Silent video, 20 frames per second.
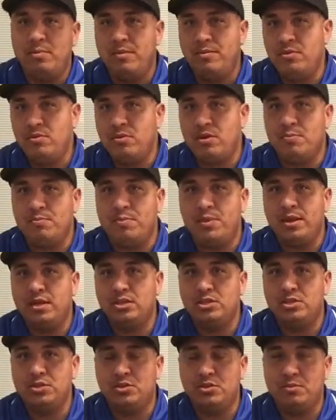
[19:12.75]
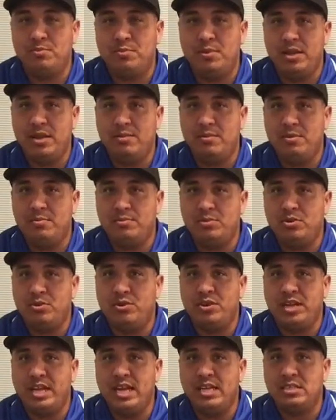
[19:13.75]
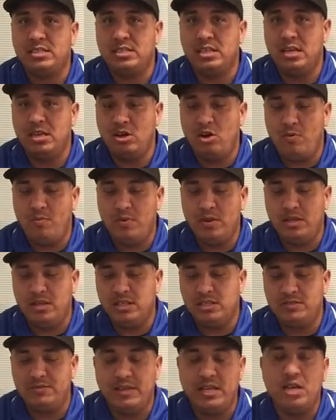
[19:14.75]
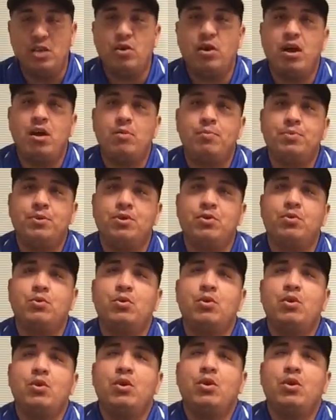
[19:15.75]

Maybe you can play them to your kids, and hopefully this video help you